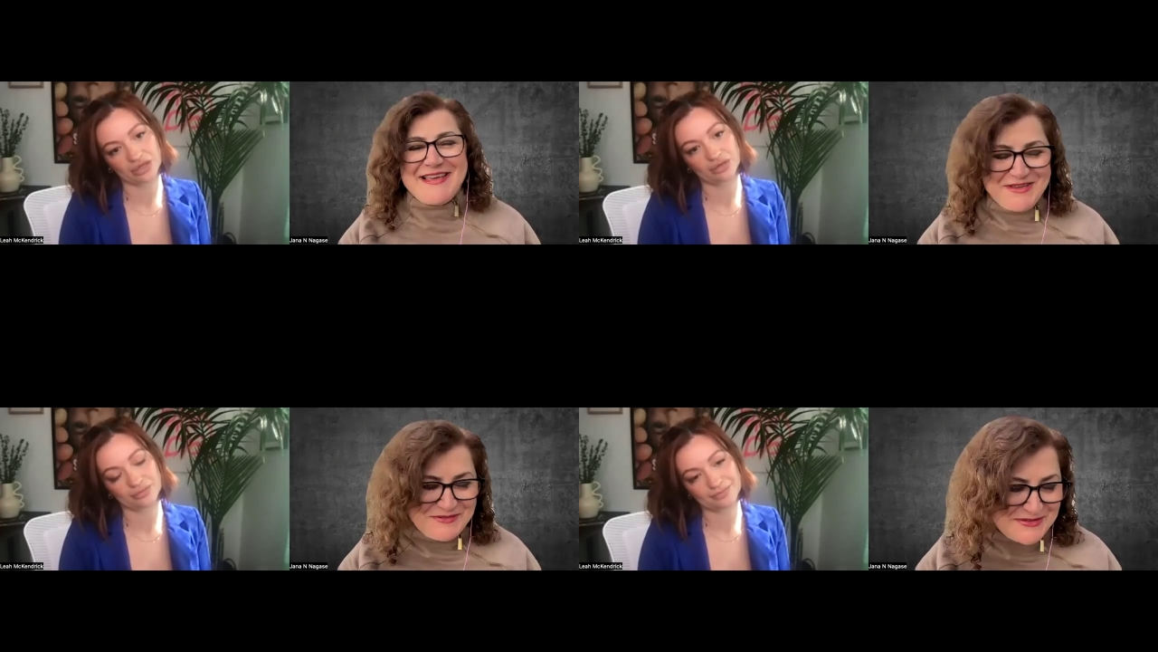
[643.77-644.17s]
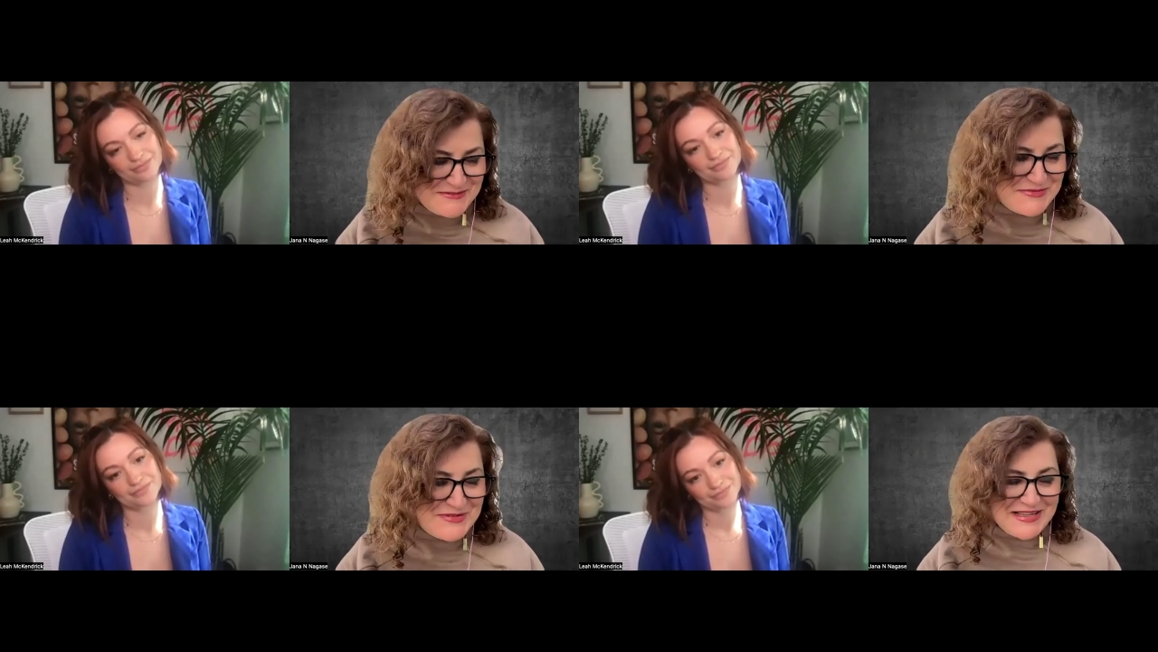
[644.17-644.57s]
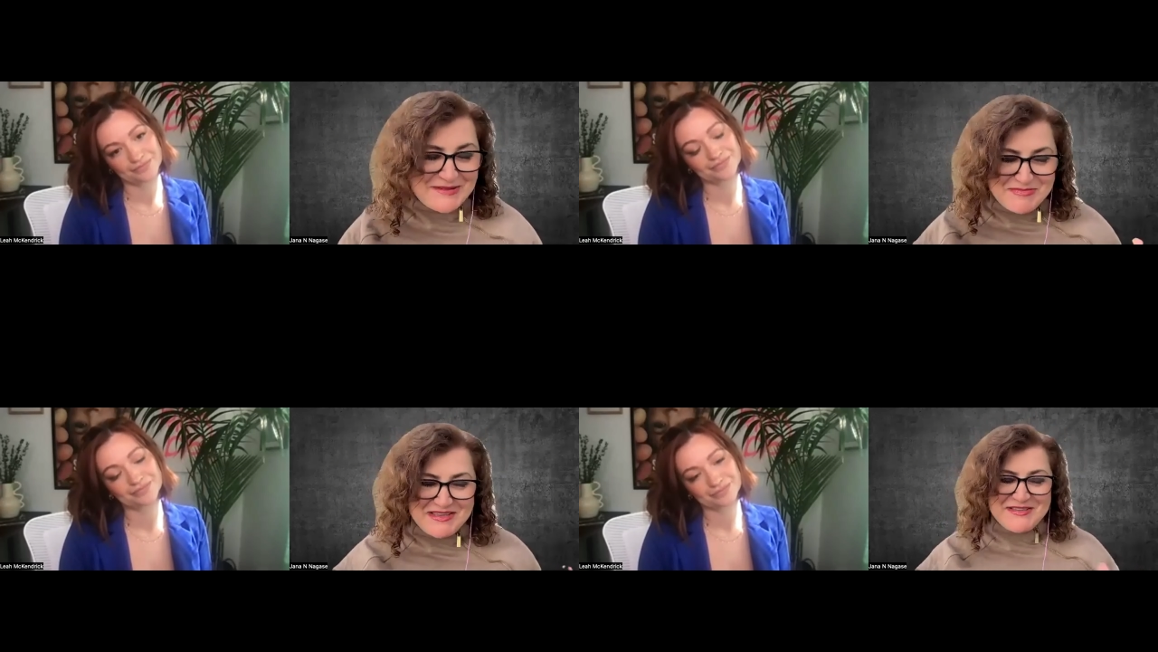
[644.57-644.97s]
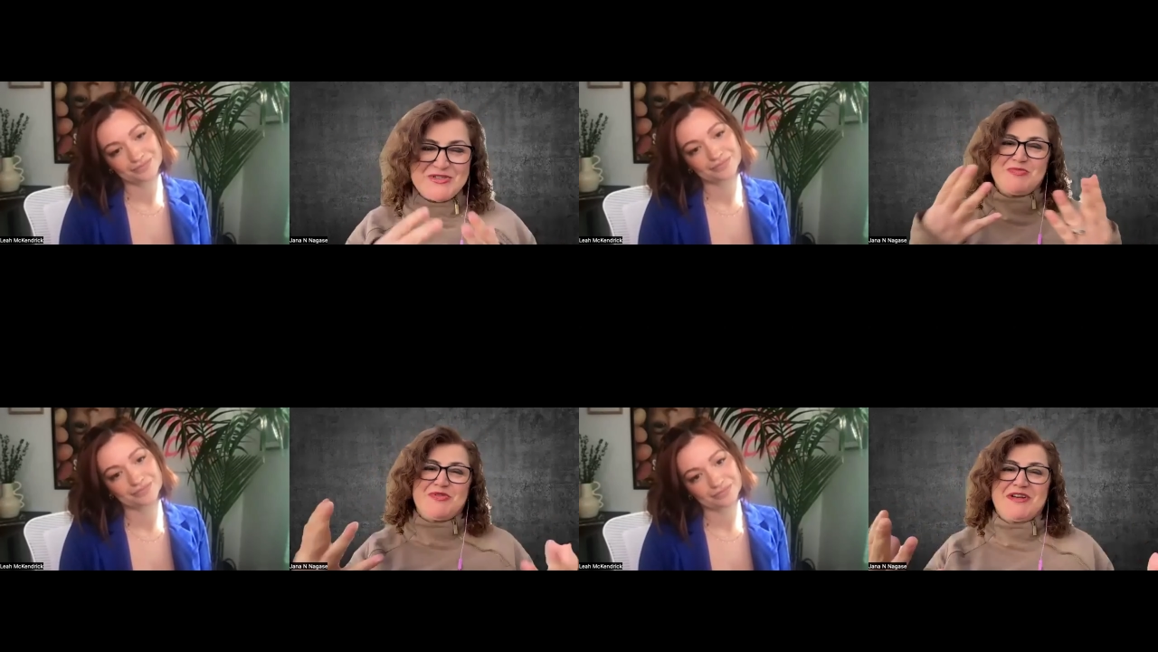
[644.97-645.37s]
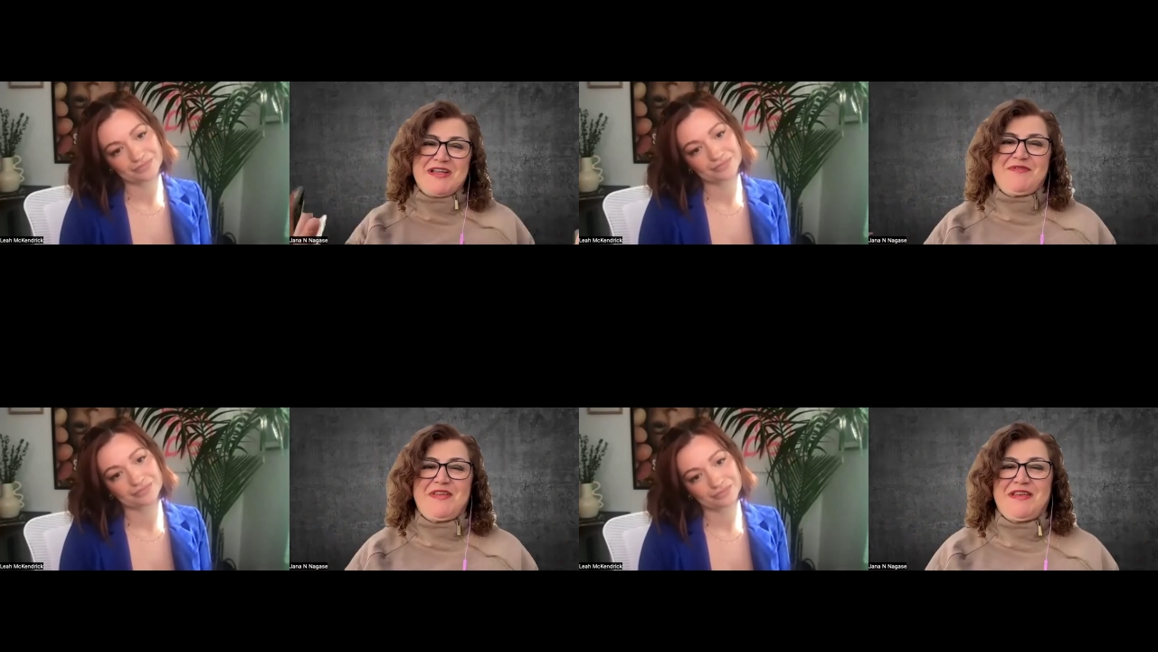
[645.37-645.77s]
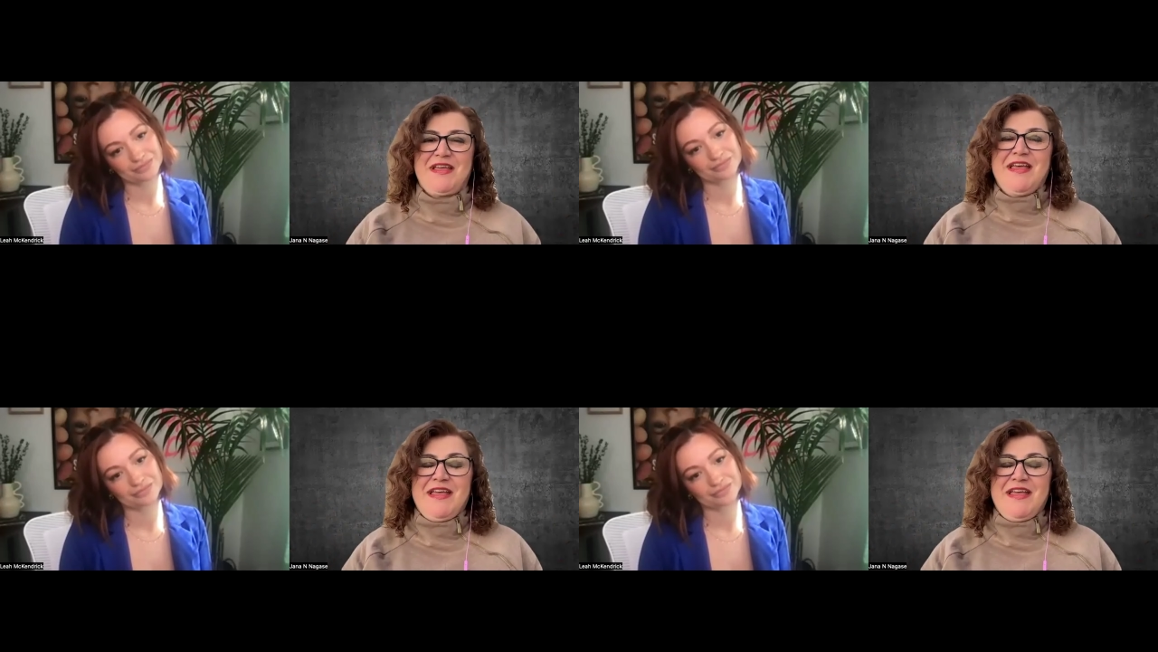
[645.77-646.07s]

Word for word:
Speaker 1: Thank you for for like being supportive in